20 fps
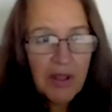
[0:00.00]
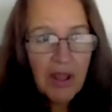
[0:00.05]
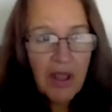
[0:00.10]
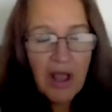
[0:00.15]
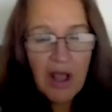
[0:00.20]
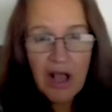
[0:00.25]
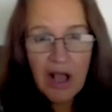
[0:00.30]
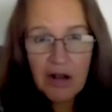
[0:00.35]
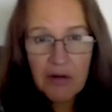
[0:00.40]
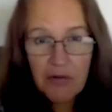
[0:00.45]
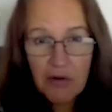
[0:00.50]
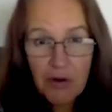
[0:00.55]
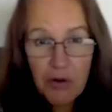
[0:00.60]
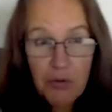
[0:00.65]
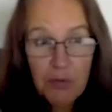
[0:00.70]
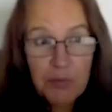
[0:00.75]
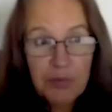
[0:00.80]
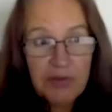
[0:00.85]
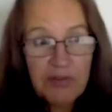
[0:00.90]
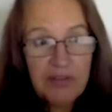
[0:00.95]
our own
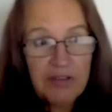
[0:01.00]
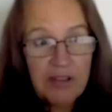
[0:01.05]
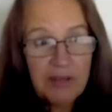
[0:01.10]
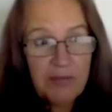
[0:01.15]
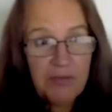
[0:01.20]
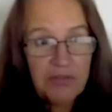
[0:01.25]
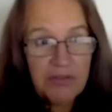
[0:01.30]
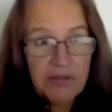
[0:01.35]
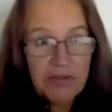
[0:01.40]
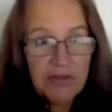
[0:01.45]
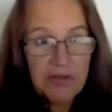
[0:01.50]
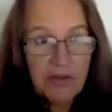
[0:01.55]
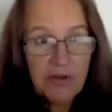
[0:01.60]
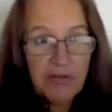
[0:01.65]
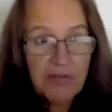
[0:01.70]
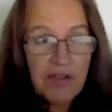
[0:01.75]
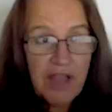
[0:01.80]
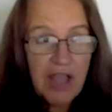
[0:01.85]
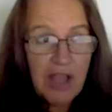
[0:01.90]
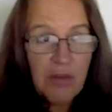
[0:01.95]
perception of
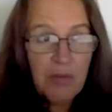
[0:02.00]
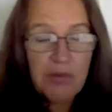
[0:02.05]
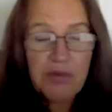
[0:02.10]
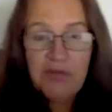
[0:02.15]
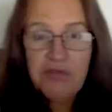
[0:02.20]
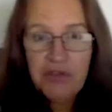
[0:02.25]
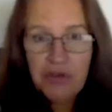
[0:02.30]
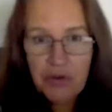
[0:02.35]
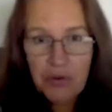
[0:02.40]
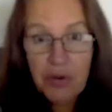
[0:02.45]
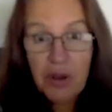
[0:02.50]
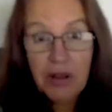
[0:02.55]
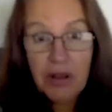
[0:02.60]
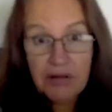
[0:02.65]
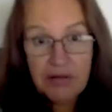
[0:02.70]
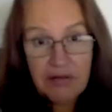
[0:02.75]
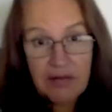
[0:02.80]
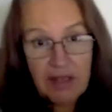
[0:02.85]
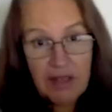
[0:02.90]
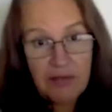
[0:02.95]
how we view
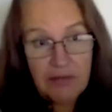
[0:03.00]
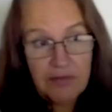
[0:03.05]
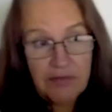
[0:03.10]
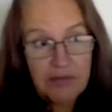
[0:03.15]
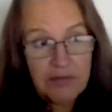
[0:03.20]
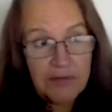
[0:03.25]
ourselves.